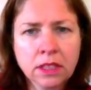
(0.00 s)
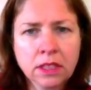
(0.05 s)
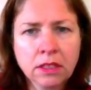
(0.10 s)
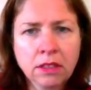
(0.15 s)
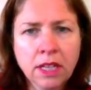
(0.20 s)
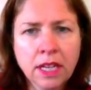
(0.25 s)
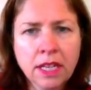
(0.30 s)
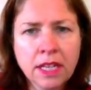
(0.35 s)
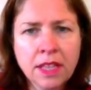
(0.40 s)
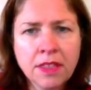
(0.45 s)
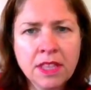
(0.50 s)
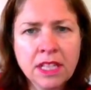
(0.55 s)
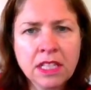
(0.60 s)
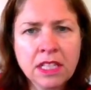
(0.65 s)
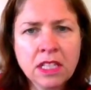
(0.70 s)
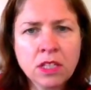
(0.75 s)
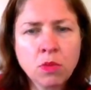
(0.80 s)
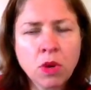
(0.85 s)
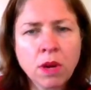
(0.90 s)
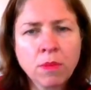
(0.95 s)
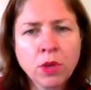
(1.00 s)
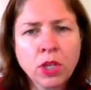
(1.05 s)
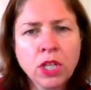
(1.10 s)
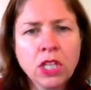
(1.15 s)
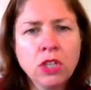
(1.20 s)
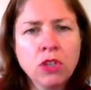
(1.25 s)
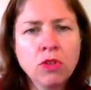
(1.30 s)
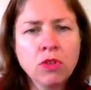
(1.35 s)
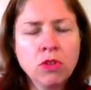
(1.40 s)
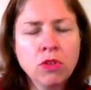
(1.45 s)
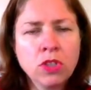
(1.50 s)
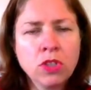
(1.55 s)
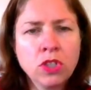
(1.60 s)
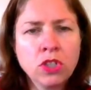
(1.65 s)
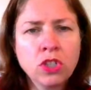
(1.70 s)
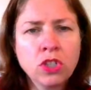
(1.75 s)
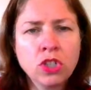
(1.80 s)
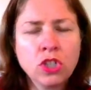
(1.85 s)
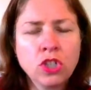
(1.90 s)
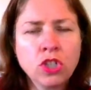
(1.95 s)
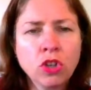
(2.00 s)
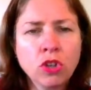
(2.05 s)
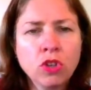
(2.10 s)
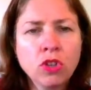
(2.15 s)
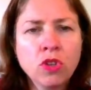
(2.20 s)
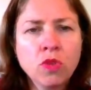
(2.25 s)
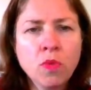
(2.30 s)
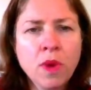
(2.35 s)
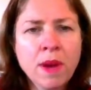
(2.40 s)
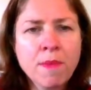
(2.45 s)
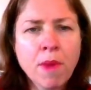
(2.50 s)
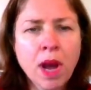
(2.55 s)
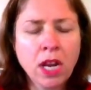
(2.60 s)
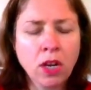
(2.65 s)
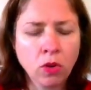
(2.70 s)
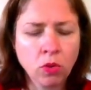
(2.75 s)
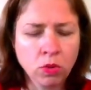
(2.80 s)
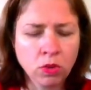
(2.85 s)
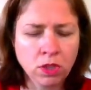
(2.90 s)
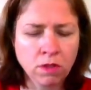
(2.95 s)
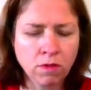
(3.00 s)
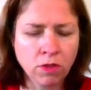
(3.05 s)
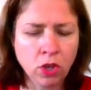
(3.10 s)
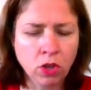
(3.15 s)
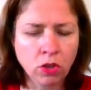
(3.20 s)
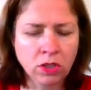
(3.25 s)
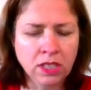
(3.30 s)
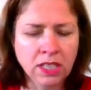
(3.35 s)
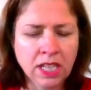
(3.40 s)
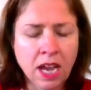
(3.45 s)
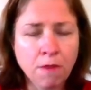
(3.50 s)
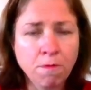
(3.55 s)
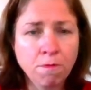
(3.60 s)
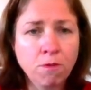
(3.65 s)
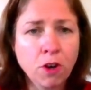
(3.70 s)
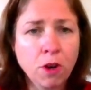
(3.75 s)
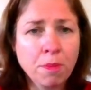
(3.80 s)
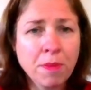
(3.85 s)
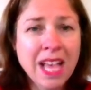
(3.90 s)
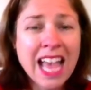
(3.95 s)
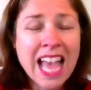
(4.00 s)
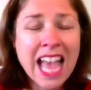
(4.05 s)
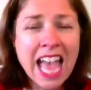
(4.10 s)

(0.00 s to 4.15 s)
Right? And this is what I'm going to use to show you where my laws of logs come from.